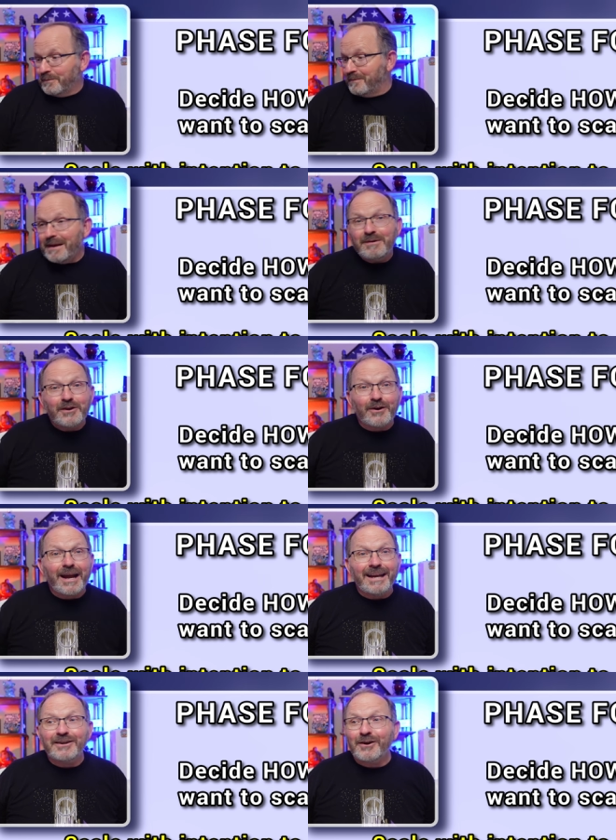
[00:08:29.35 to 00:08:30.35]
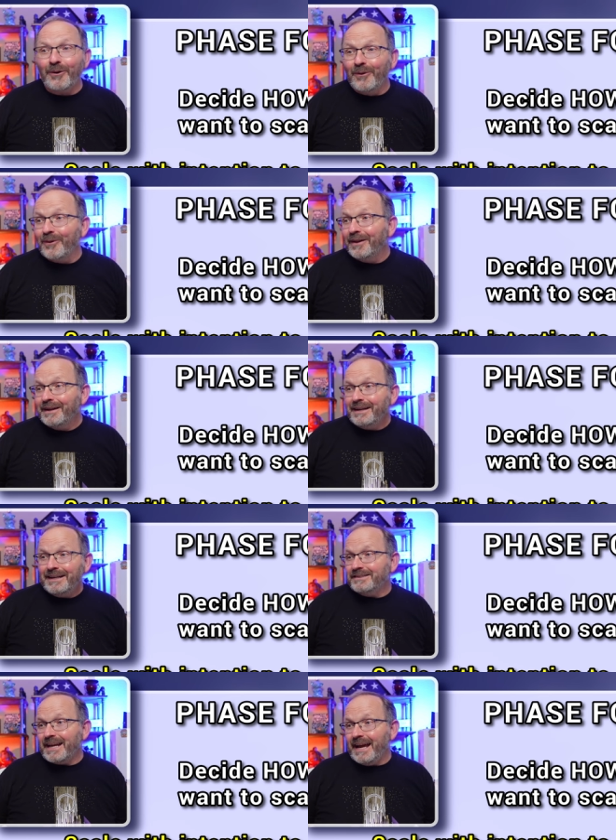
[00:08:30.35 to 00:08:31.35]
maybe your end goal
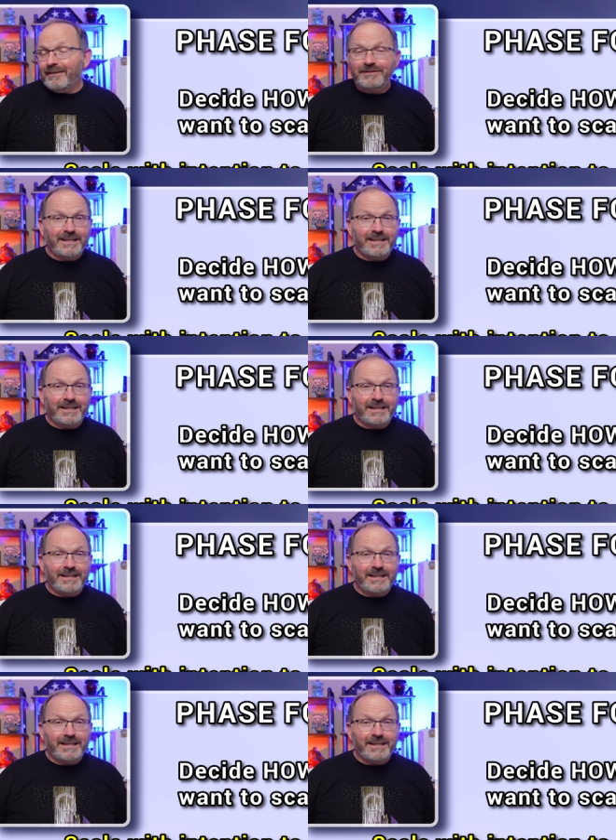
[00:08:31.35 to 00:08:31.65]
is to have